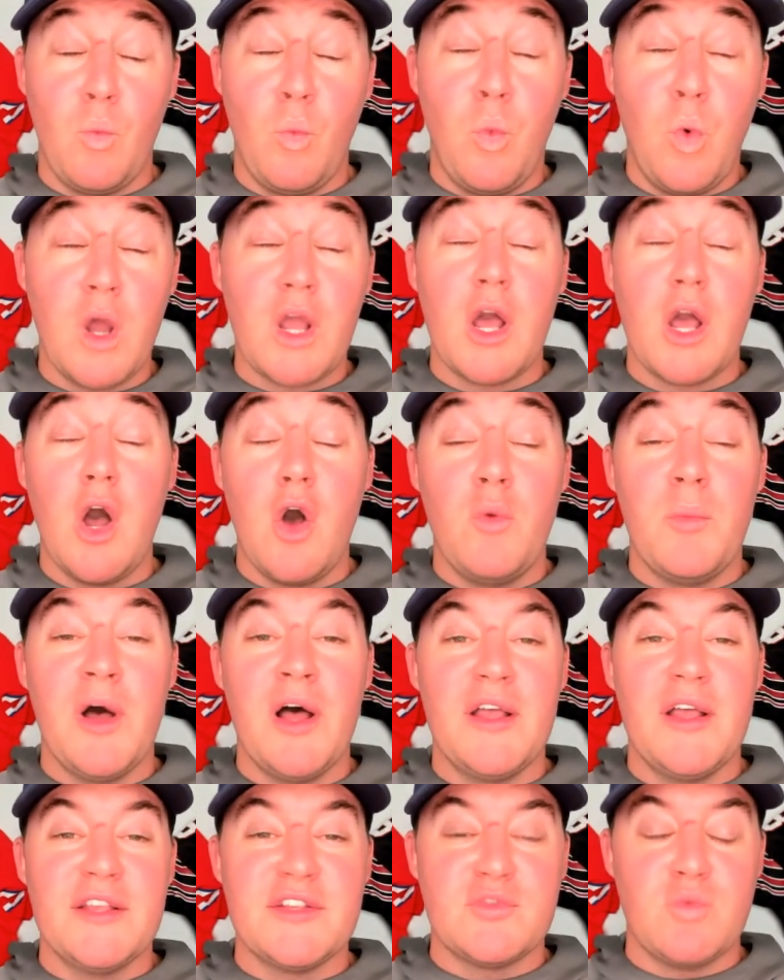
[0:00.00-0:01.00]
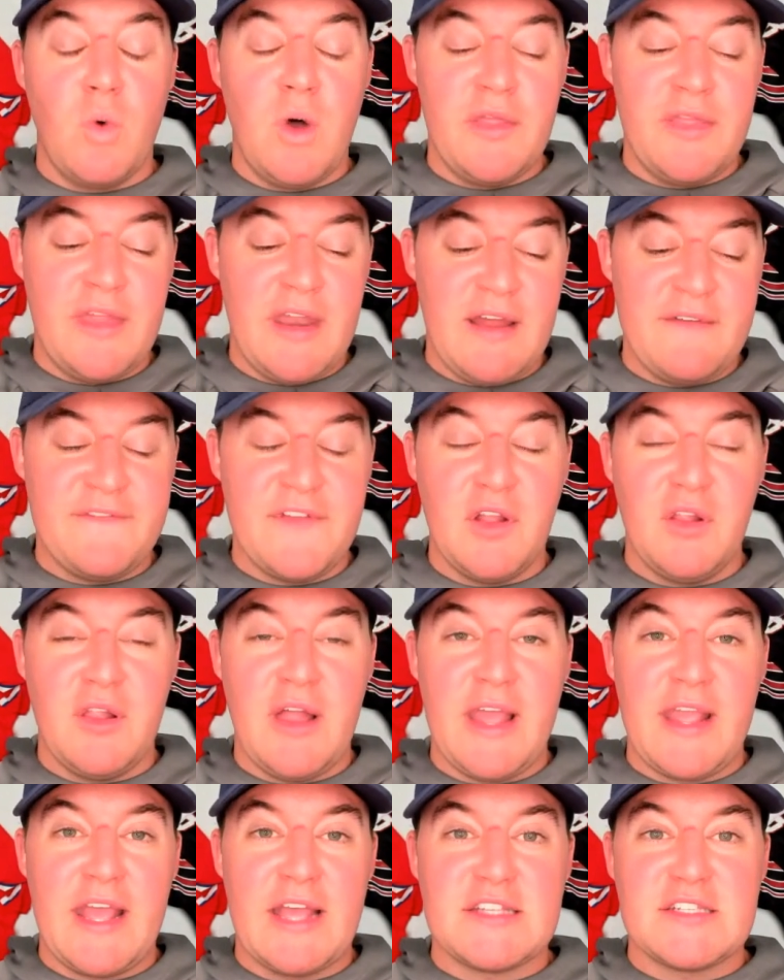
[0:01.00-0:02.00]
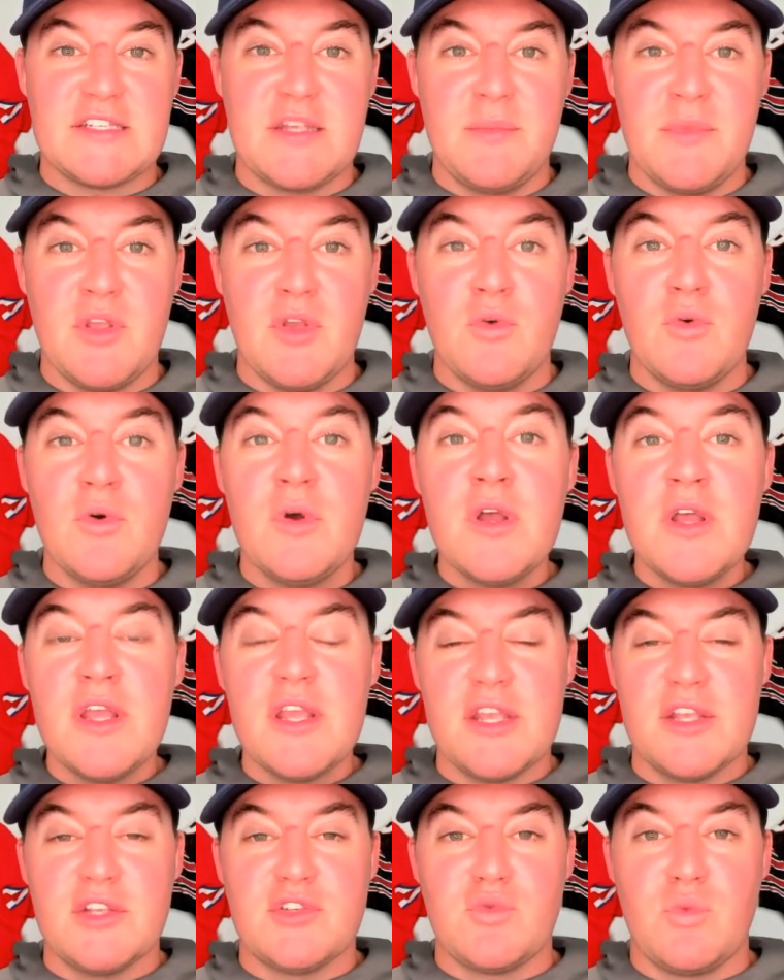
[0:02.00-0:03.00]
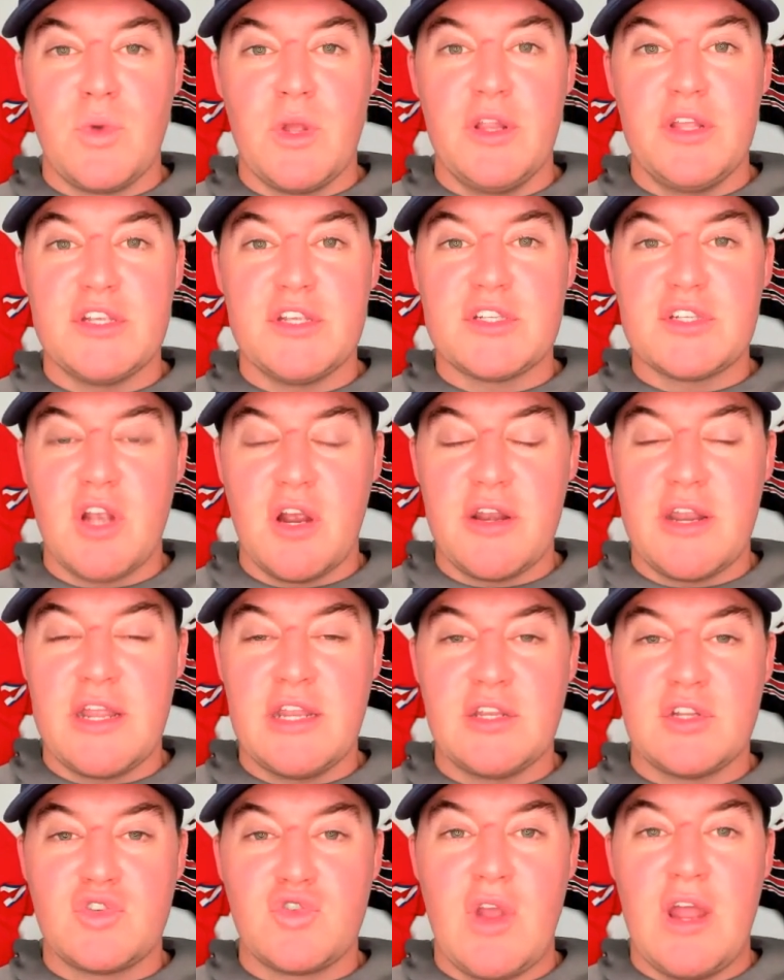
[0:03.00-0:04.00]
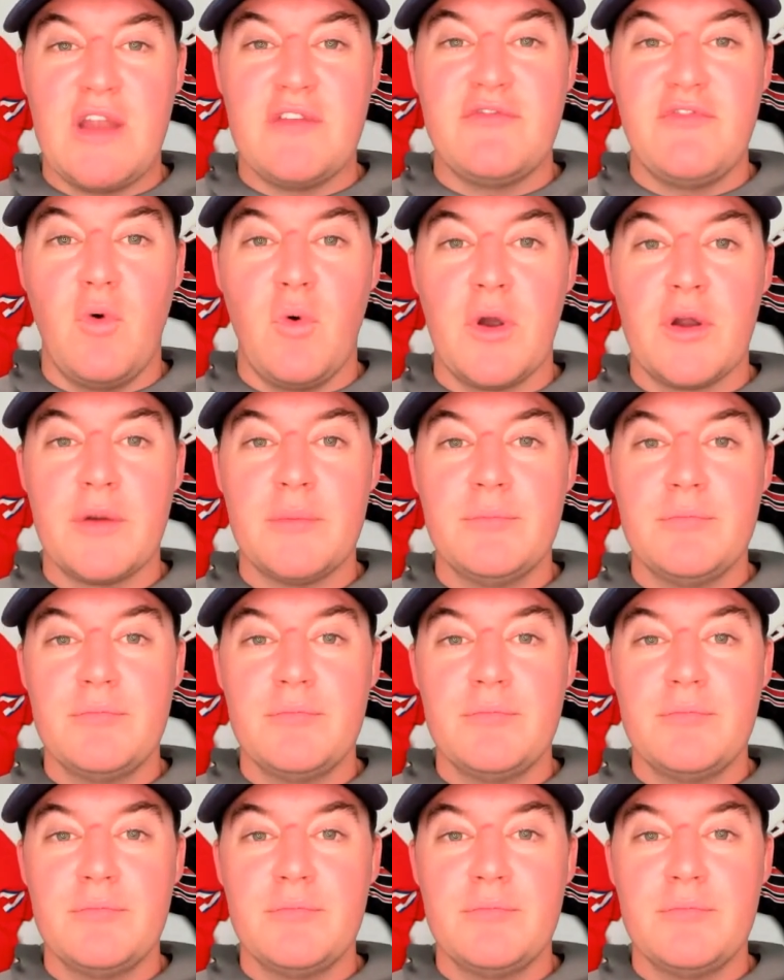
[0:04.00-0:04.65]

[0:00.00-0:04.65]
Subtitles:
Wacoma is one that I feel like SMU is really starting to trend for.